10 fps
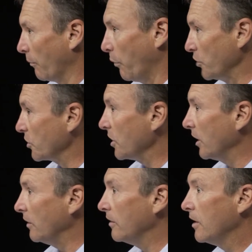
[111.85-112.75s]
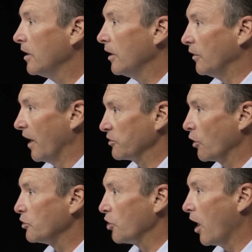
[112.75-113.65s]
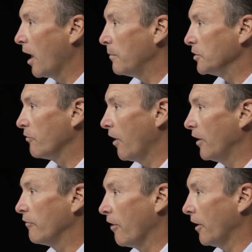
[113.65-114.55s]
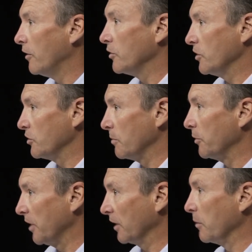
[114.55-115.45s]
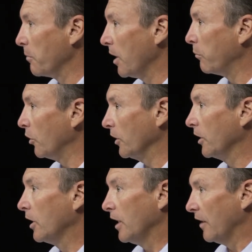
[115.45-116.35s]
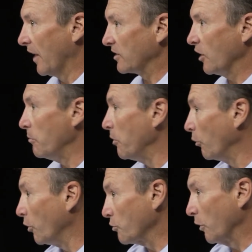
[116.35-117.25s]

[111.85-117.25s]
once again, that's our job as firefighters, is to protect the public, and that's how you build those